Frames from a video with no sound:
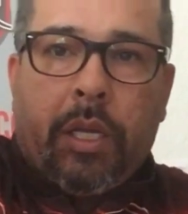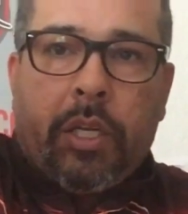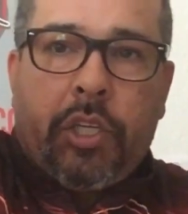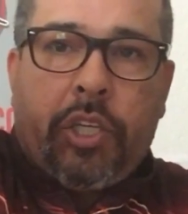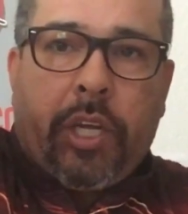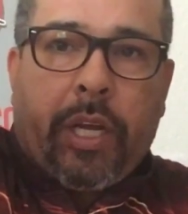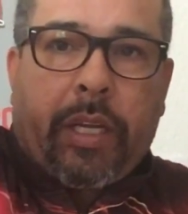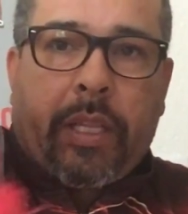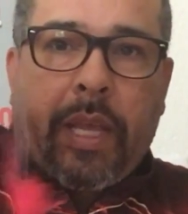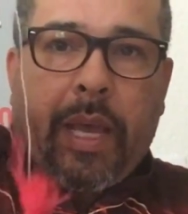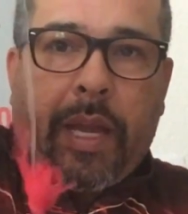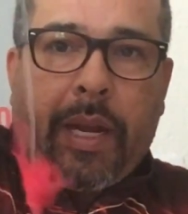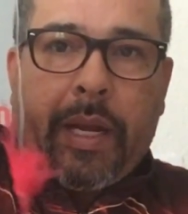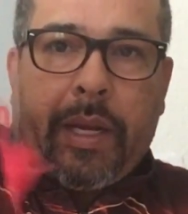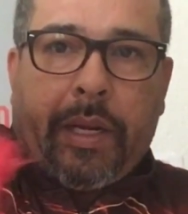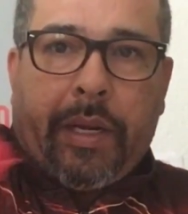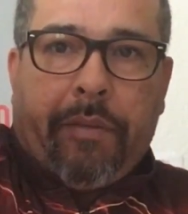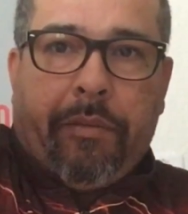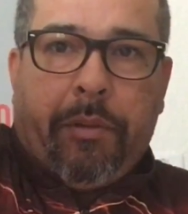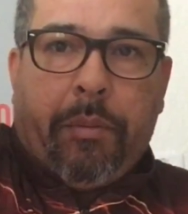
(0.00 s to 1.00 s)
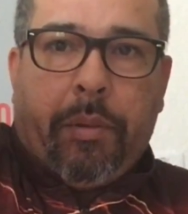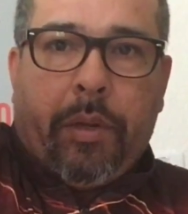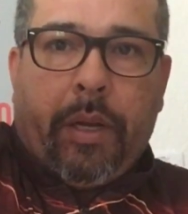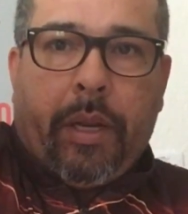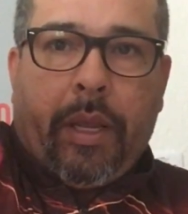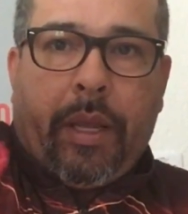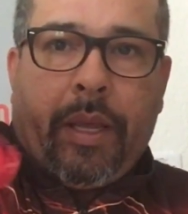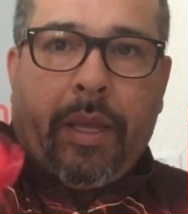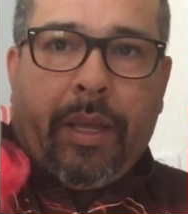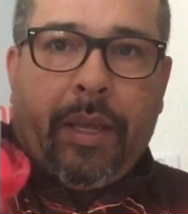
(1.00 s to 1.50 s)
Check that out, everybody.
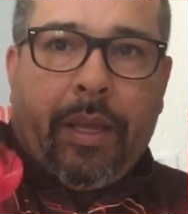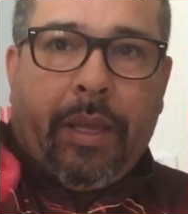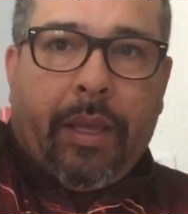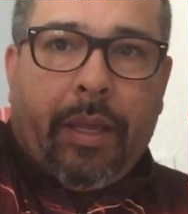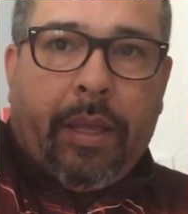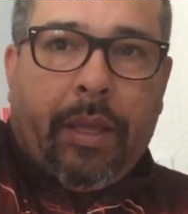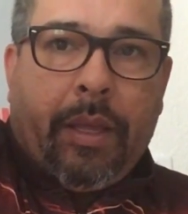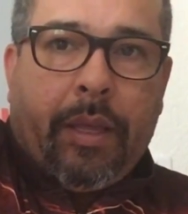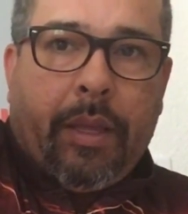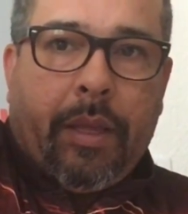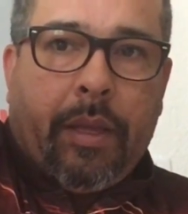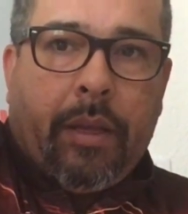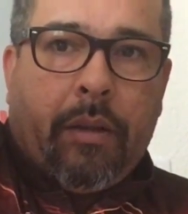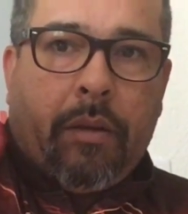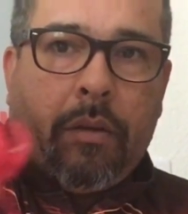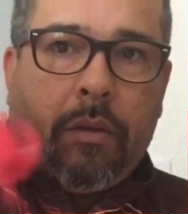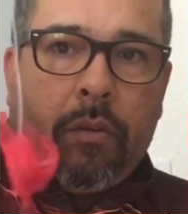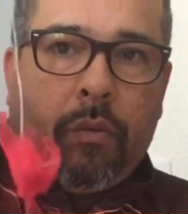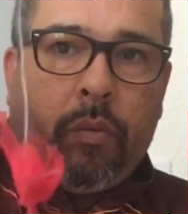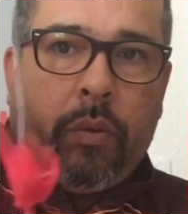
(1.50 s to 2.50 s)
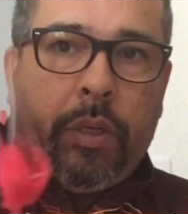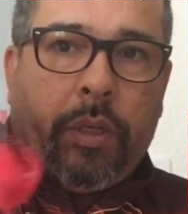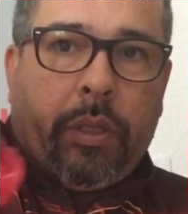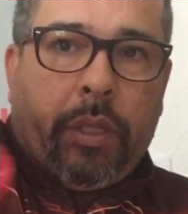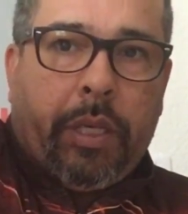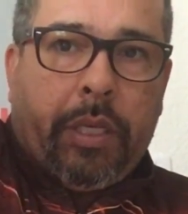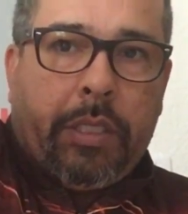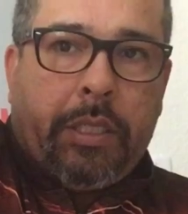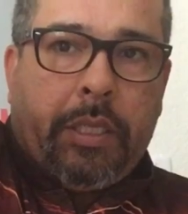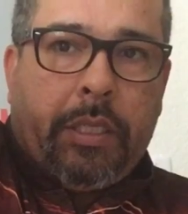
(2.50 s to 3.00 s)
Real
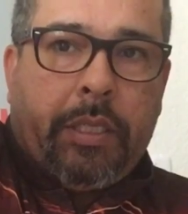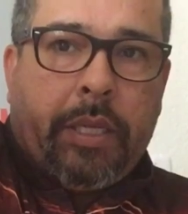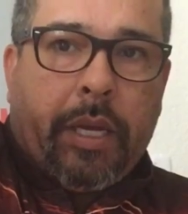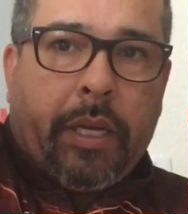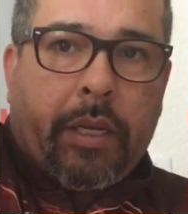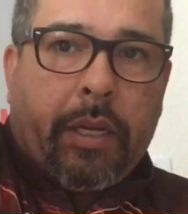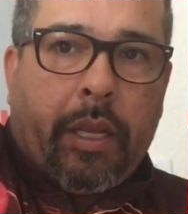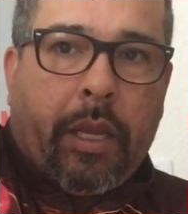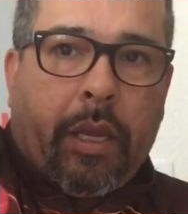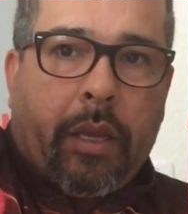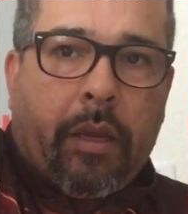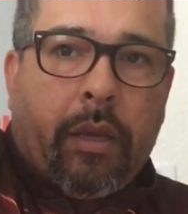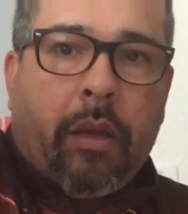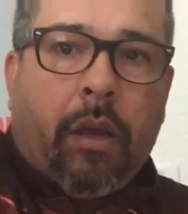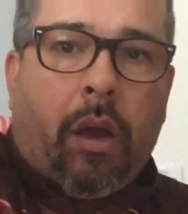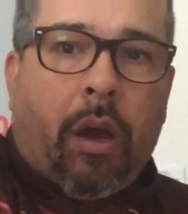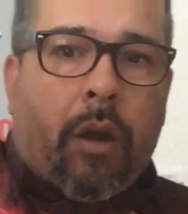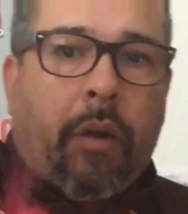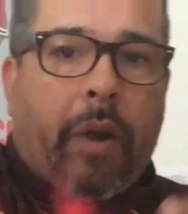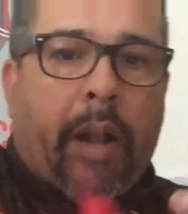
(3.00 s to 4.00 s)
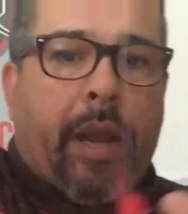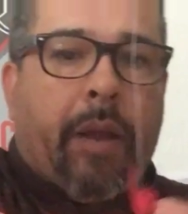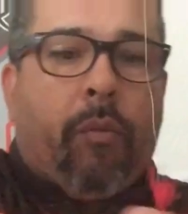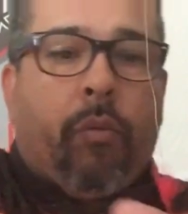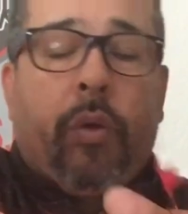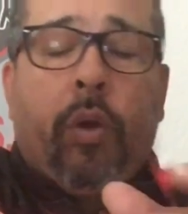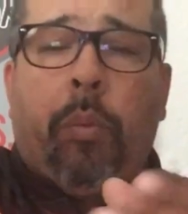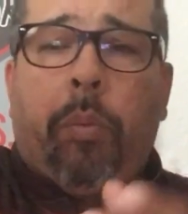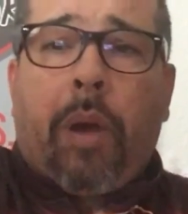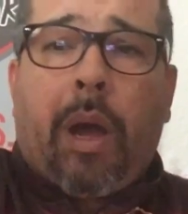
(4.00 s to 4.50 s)
easy technique. All right,
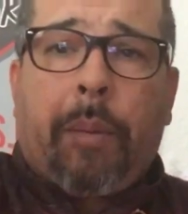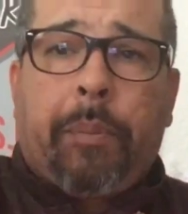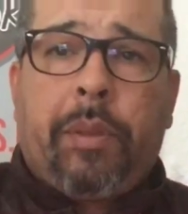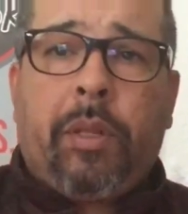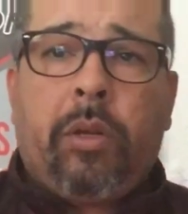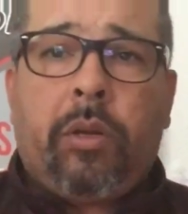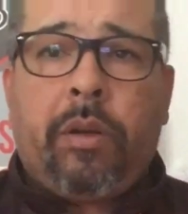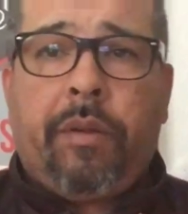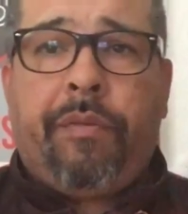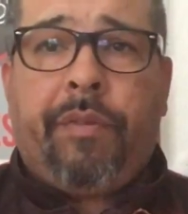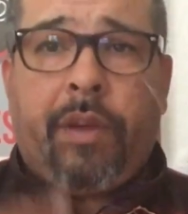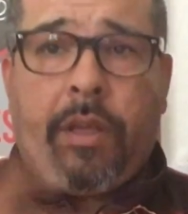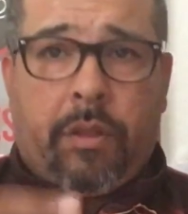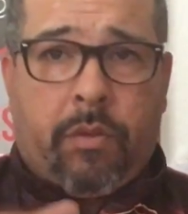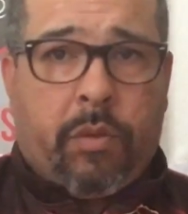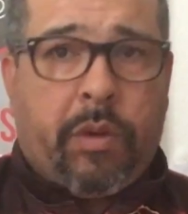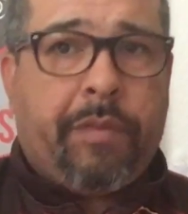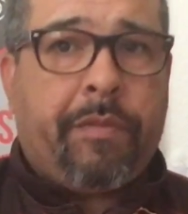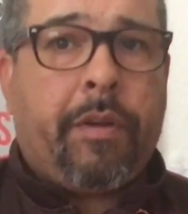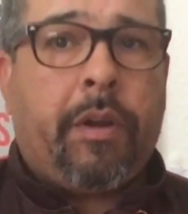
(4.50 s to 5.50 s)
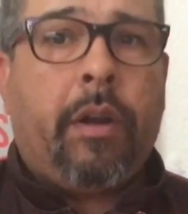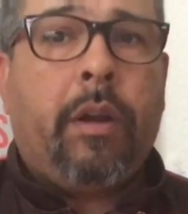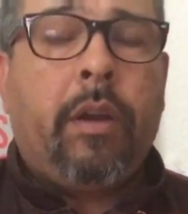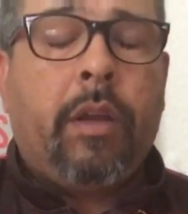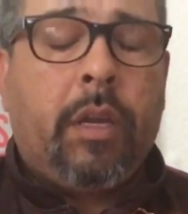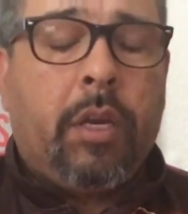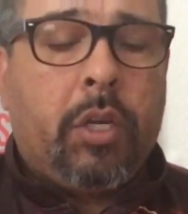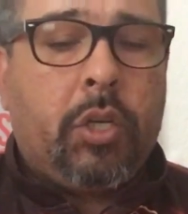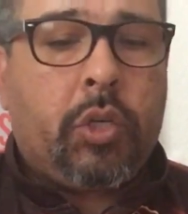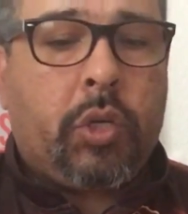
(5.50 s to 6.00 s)
real popular in the Feather River.
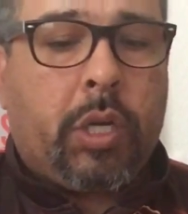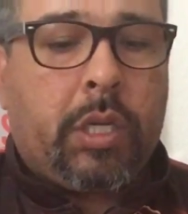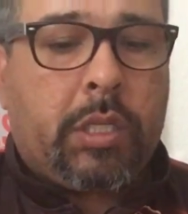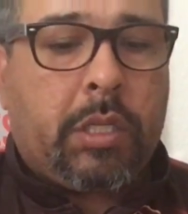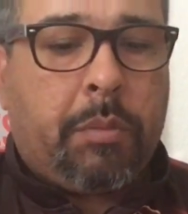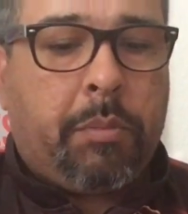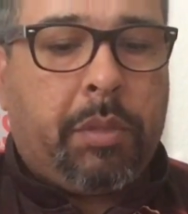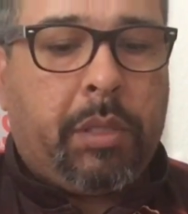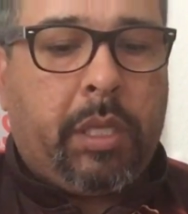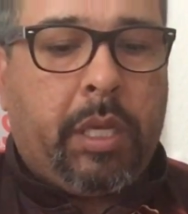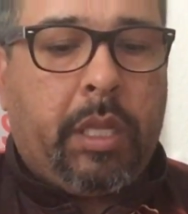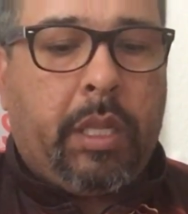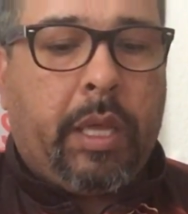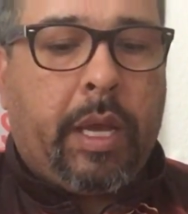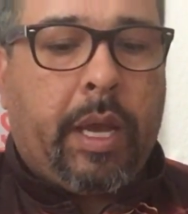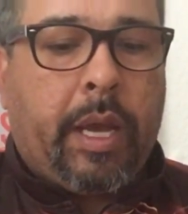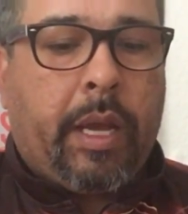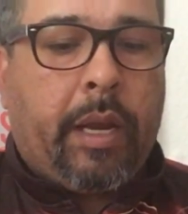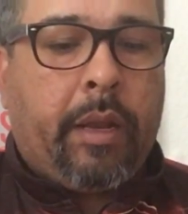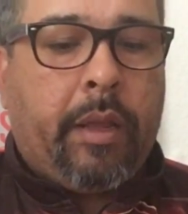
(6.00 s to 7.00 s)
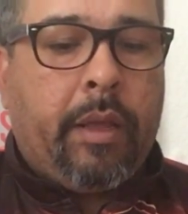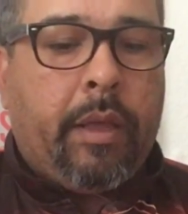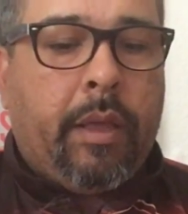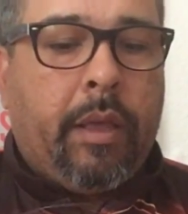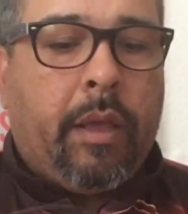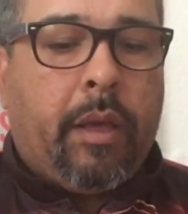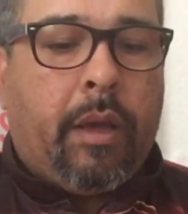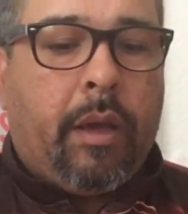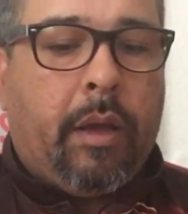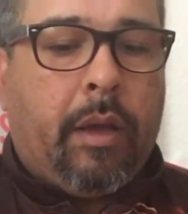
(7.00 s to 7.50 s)
Trust and believe that,
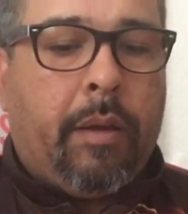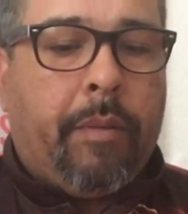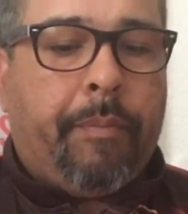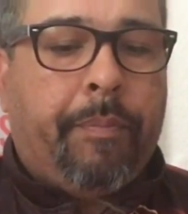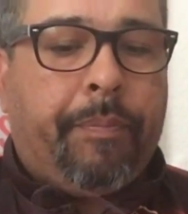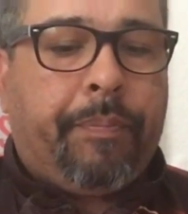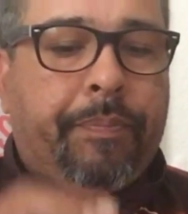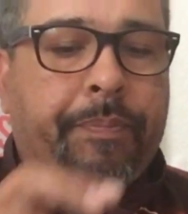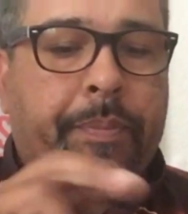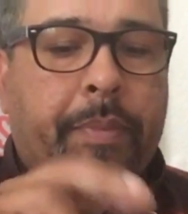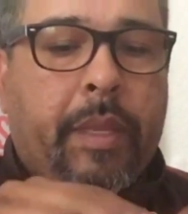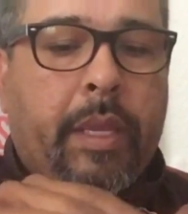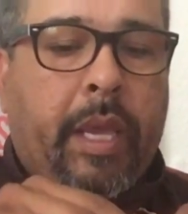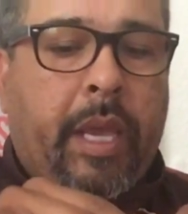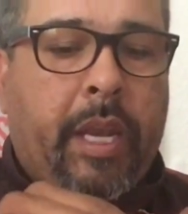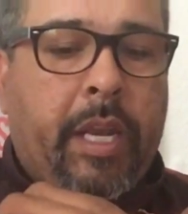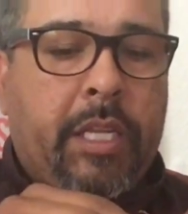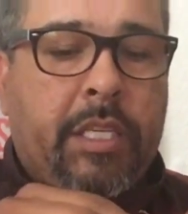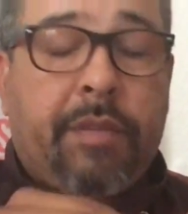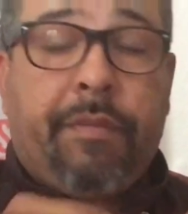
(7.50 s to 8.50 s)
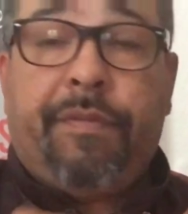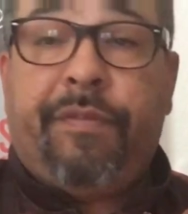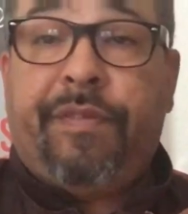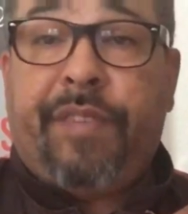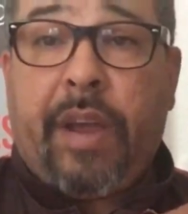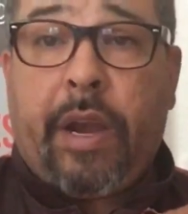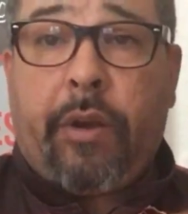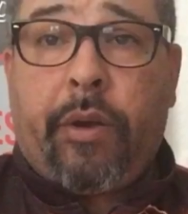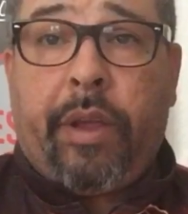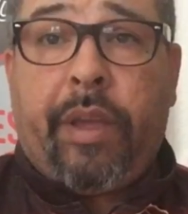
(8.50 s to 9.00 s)
and it's
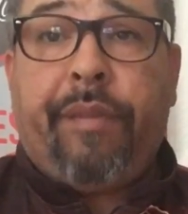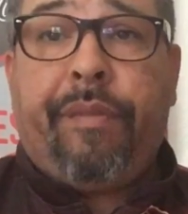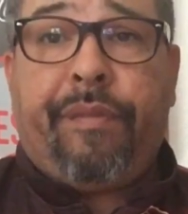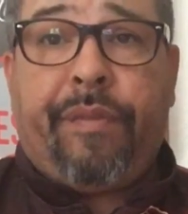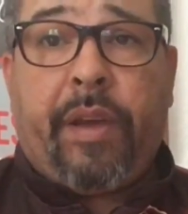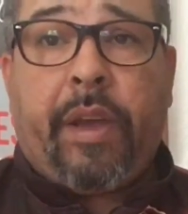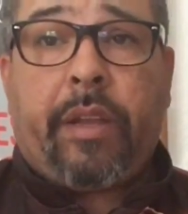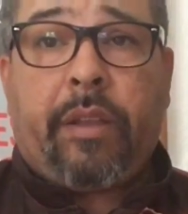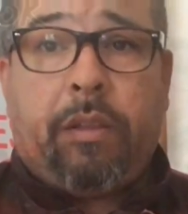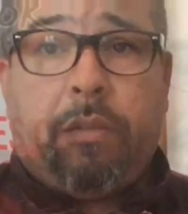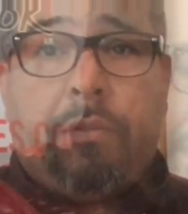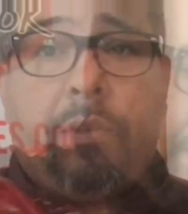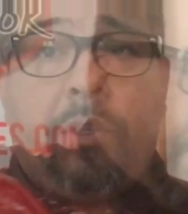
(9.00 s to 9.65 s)
very effective.